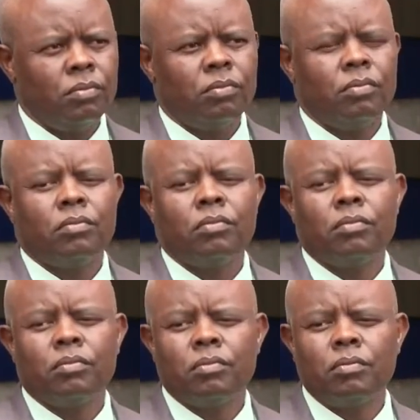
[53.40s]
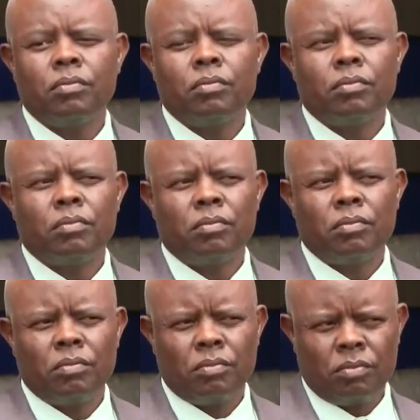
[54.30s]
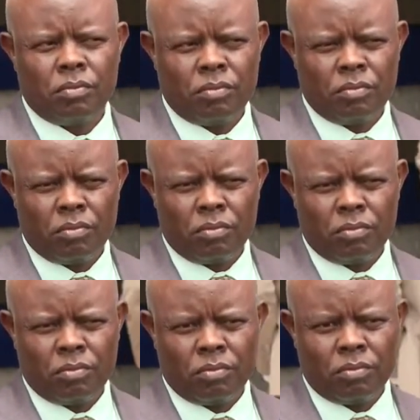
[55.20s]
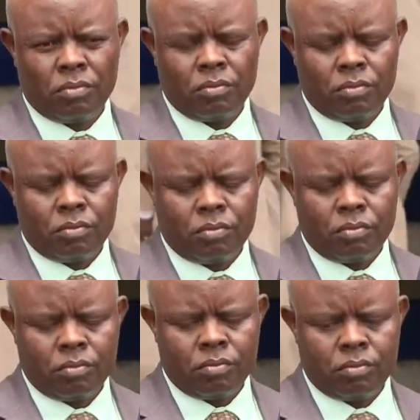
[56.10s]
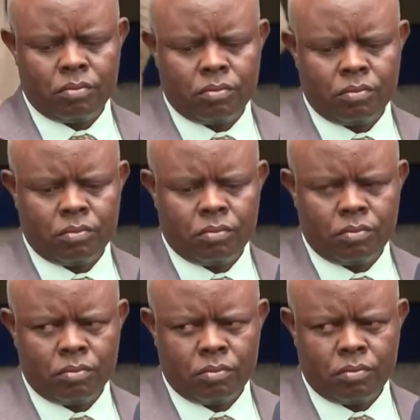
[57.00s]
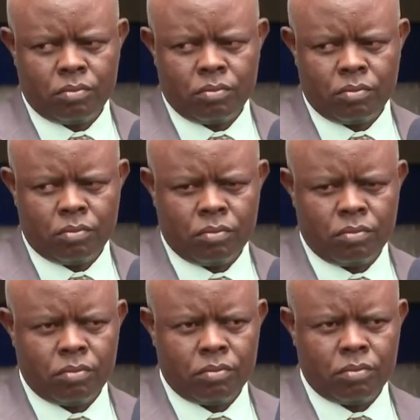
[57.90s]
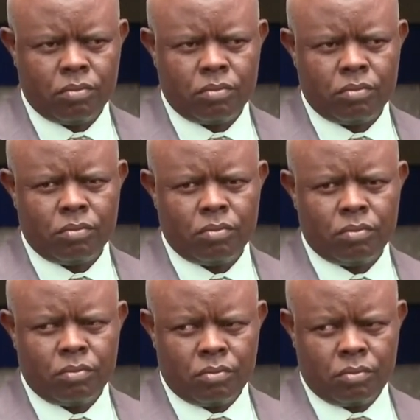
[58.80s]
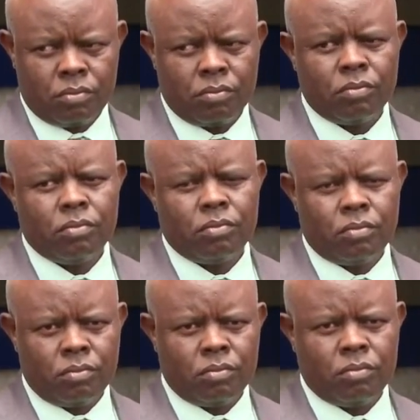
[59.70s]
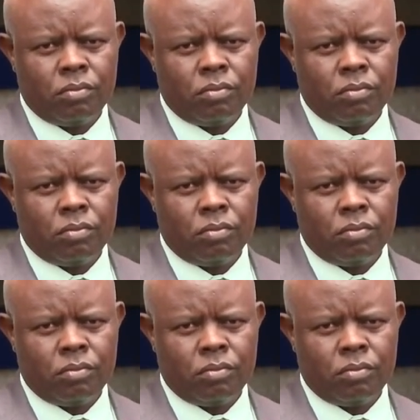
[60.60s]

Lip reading: [no speech]